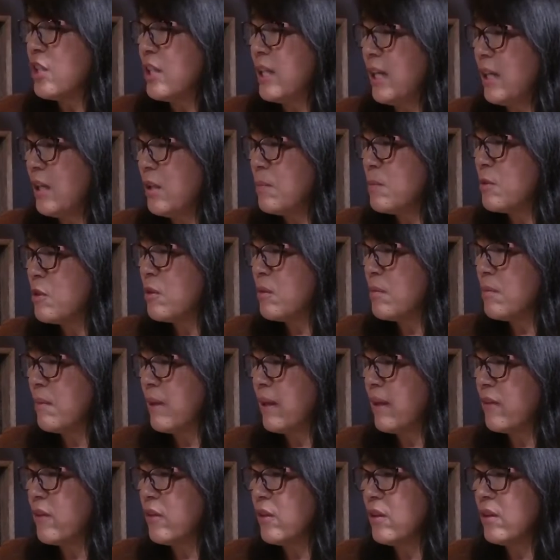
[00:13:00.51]
She helped
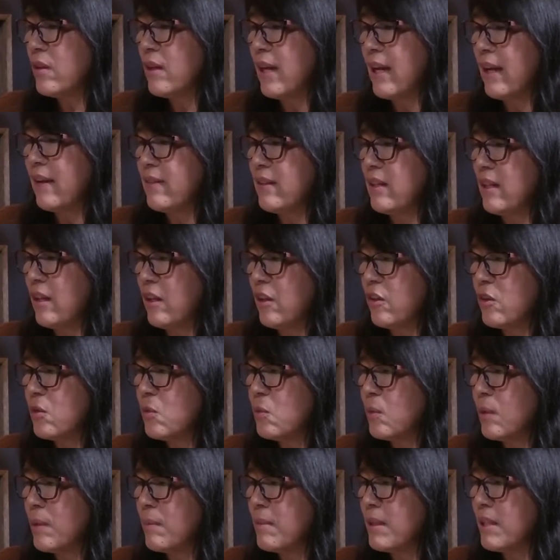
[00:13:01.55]
her mother and the
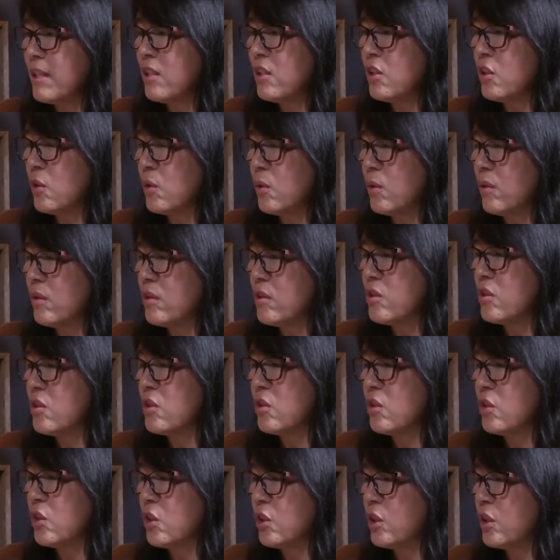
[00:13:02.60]
other women and
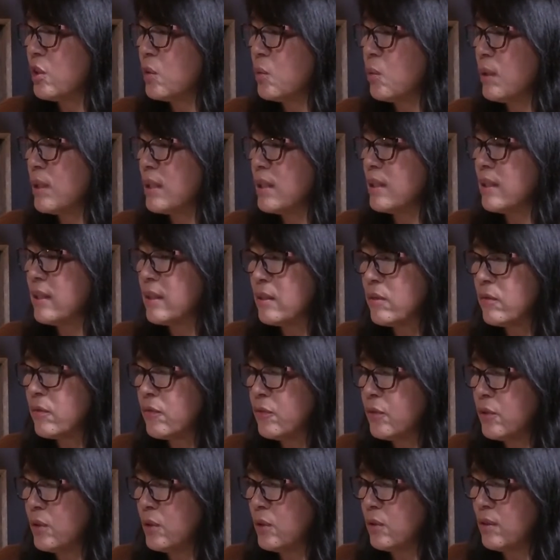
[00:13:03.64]
girls to cook what
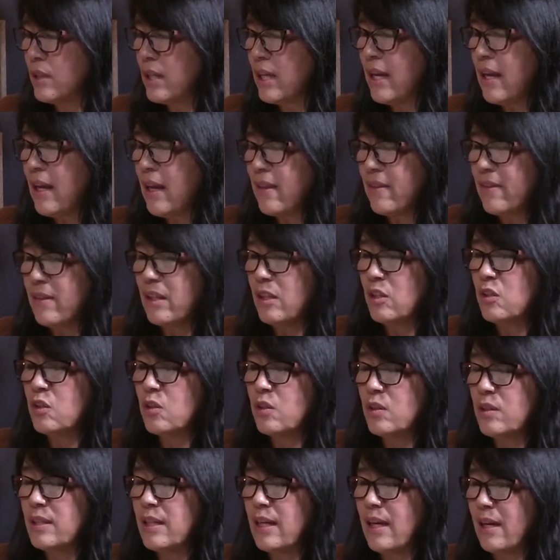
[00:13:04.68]
little food
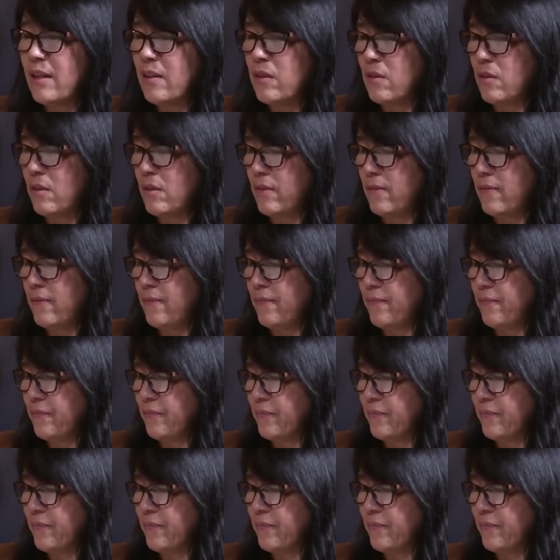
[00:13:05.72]
they could gather.